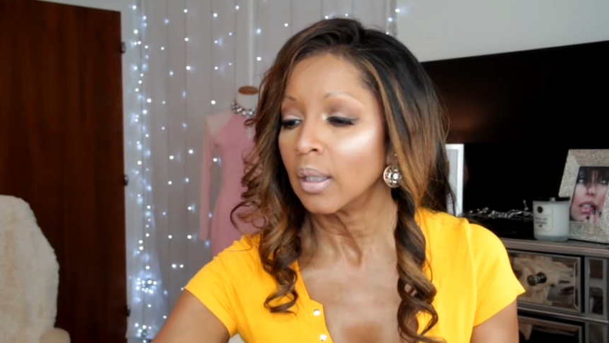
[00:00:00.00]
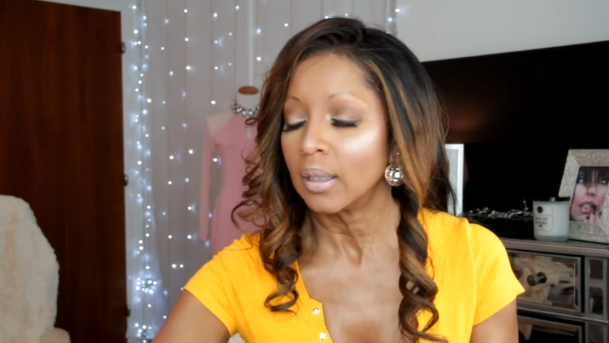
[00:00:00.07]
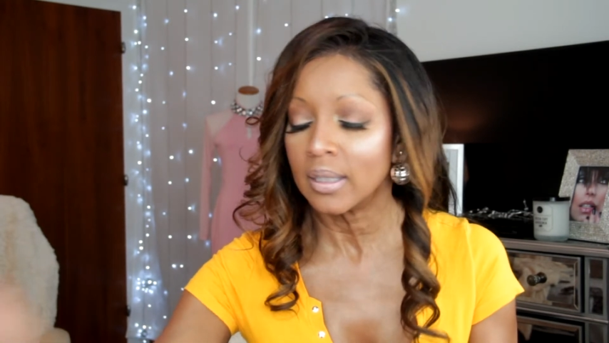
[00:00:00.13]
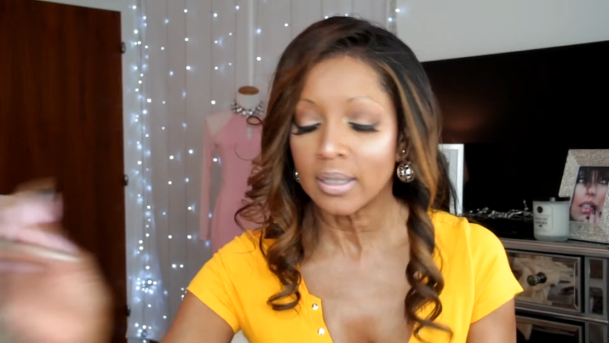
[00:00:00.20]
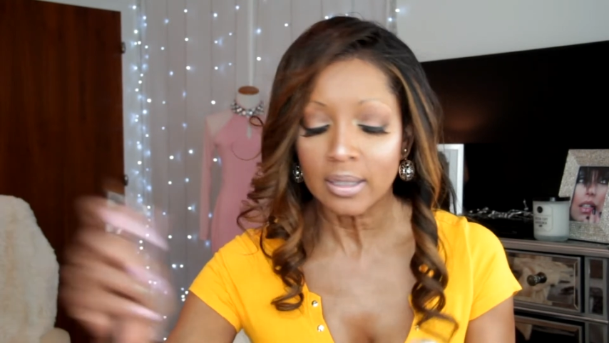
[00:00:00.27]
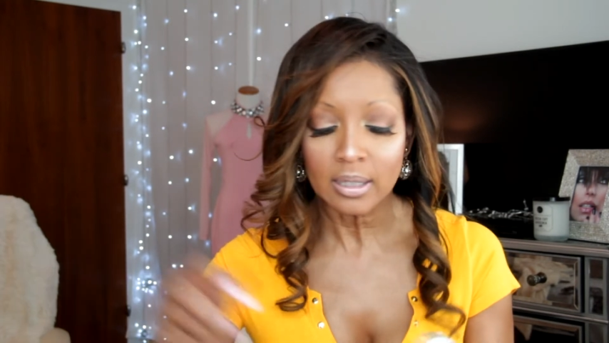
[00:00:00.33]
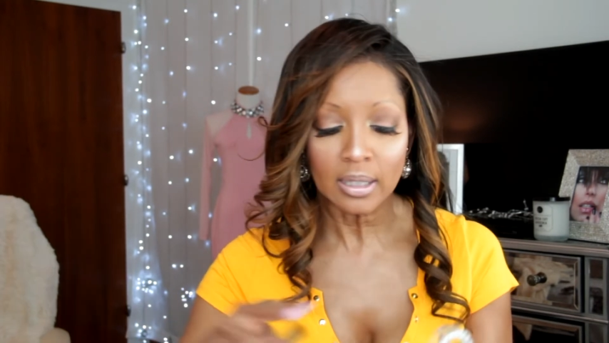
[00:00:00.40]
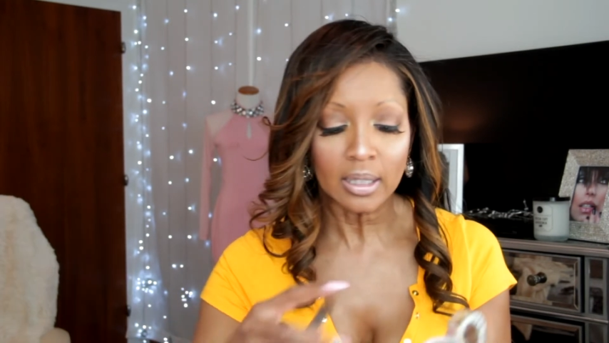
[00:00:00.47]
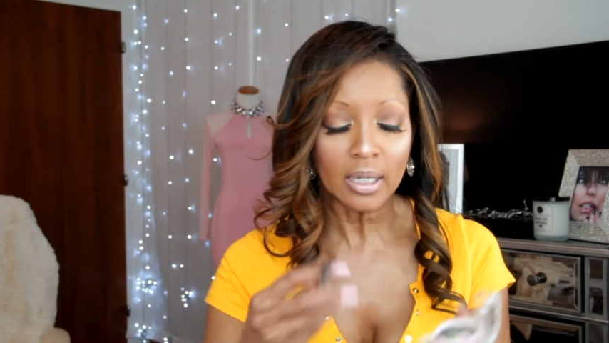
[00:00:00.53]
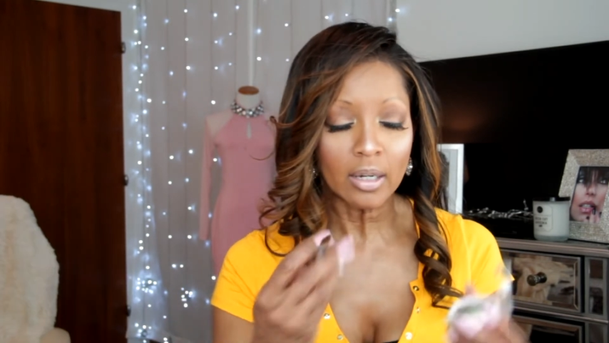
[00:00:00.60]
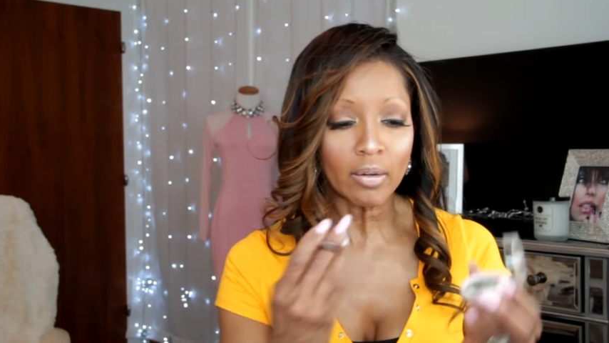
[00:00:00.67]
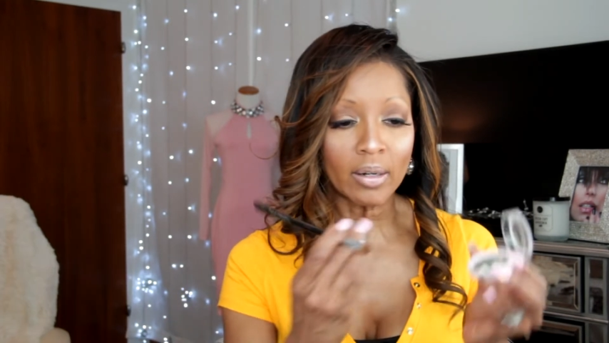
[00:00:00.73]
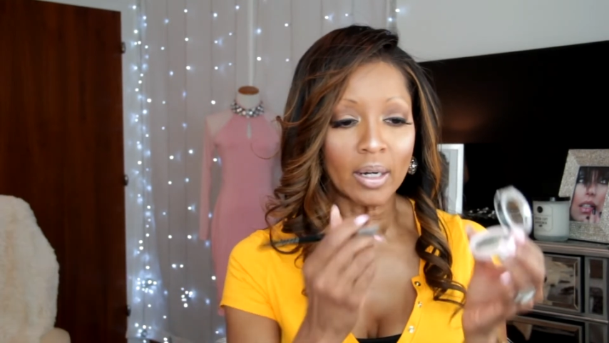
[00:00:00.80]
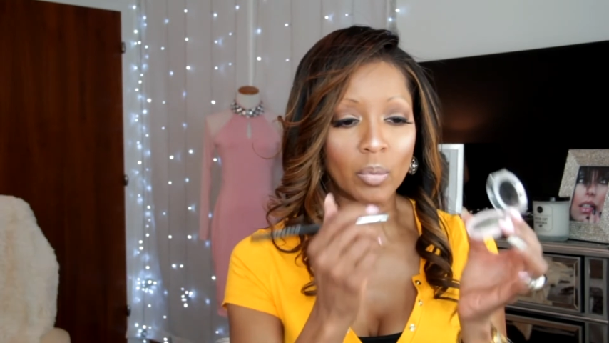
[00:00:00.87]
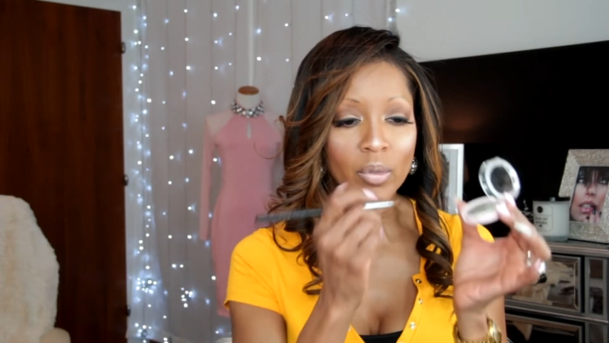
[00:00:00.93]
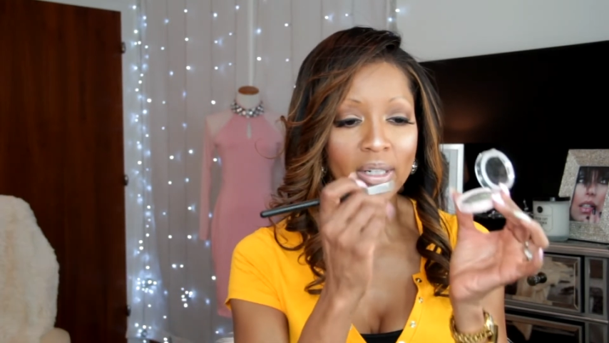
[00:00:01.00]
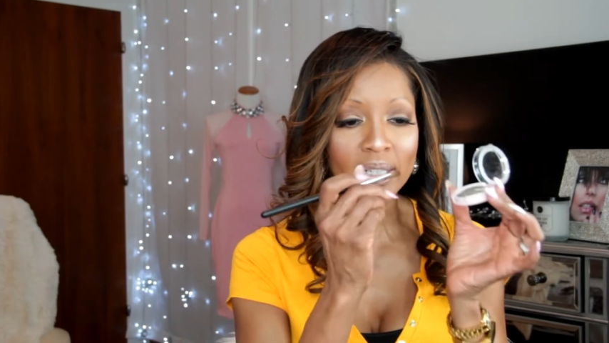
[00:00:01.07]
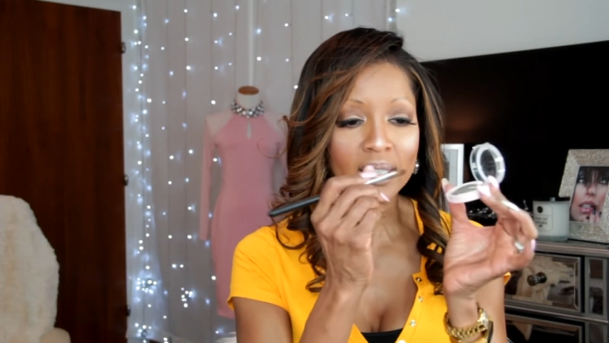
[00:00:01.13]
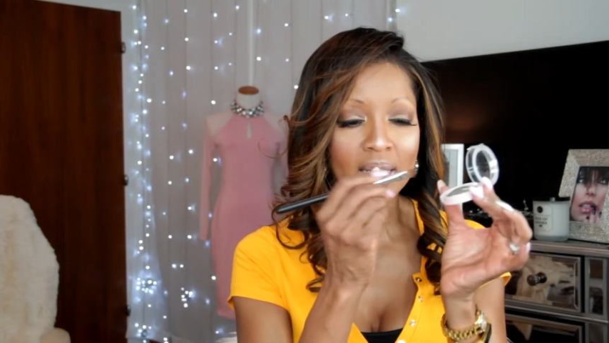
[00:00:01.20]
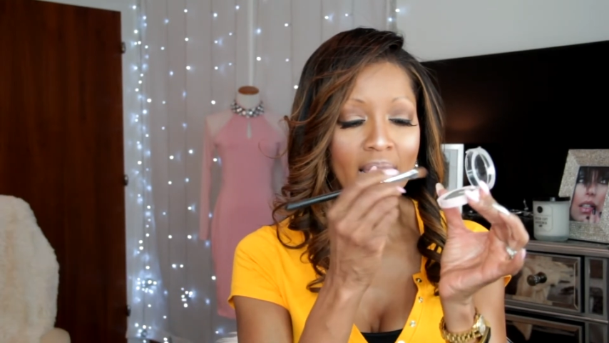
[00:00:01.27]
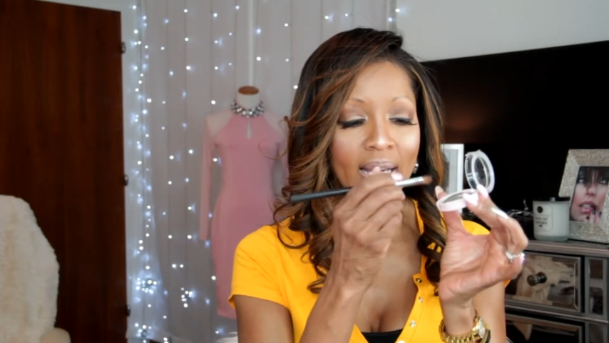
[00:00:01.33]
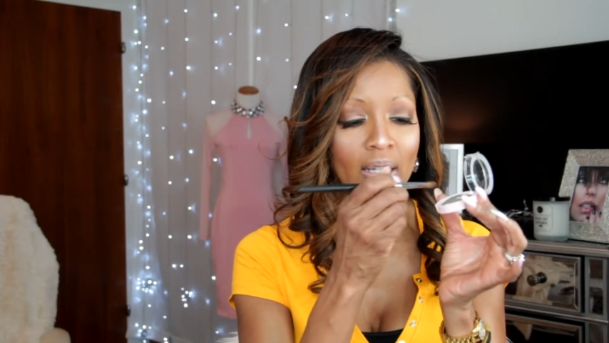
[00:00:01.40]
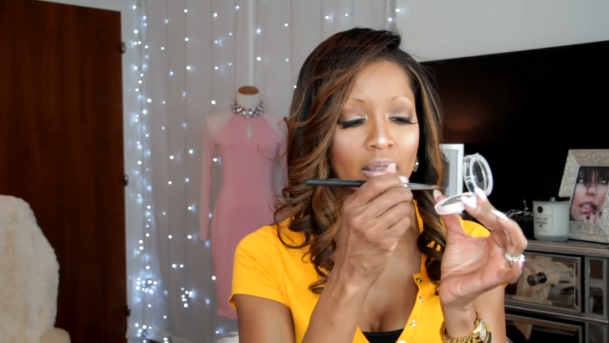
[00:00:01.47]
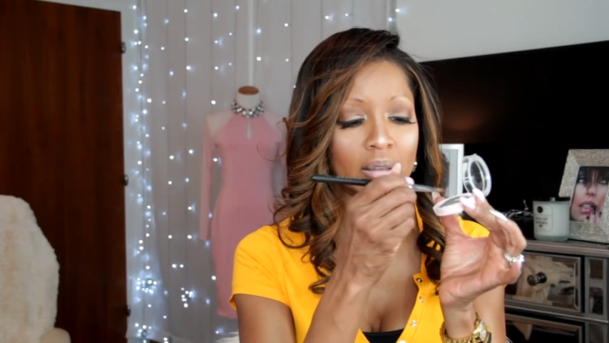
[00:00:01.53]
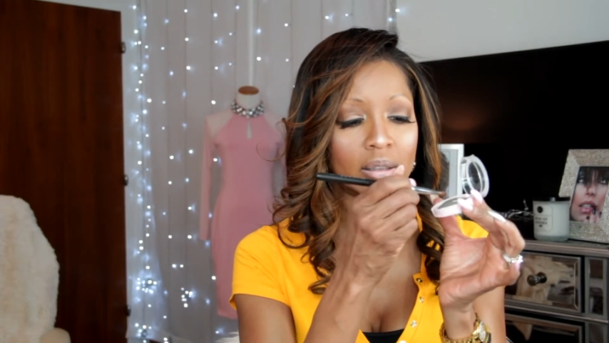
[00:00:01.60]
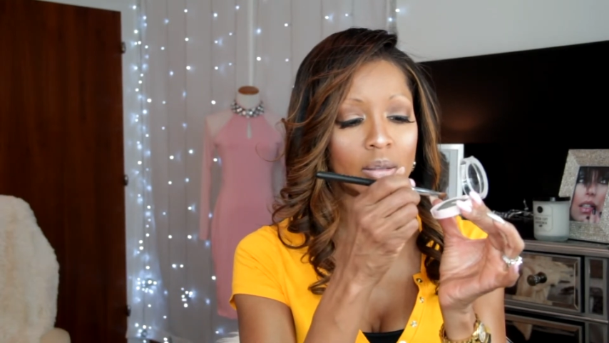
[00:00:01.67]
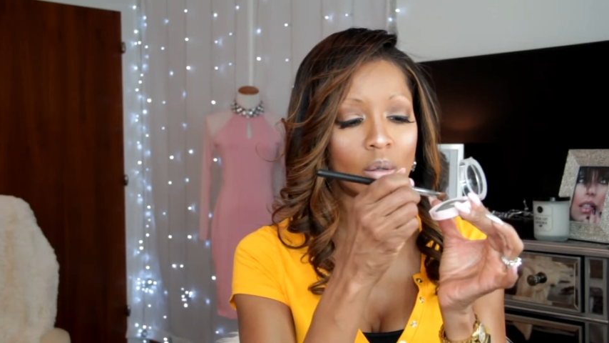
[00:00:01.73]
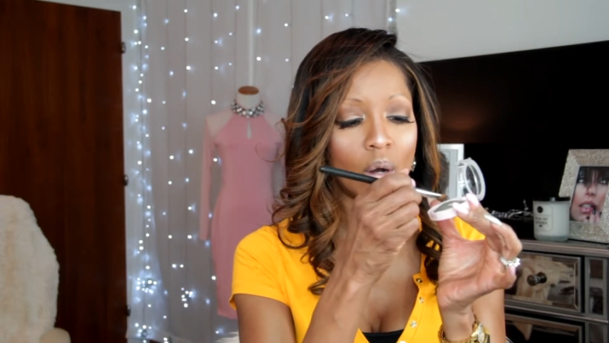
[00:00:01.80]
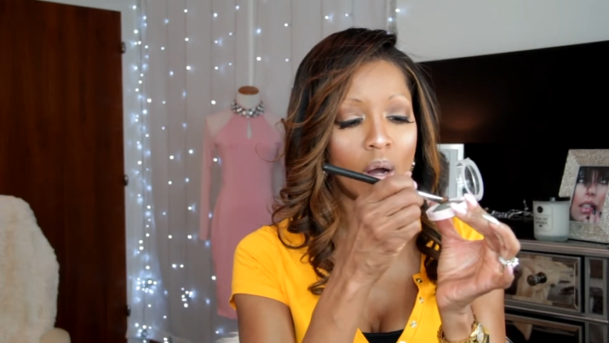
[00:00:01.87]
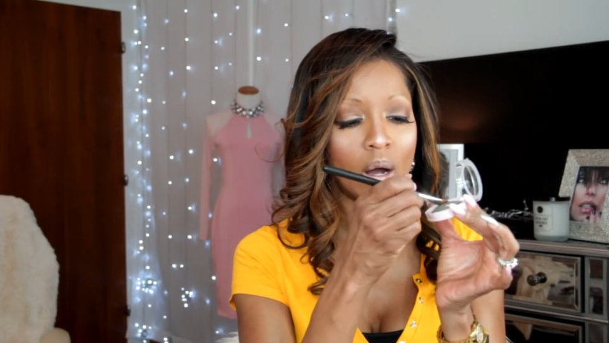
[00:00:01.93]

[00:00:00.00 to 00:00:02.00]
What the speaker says: Let's see here. And I want to take a little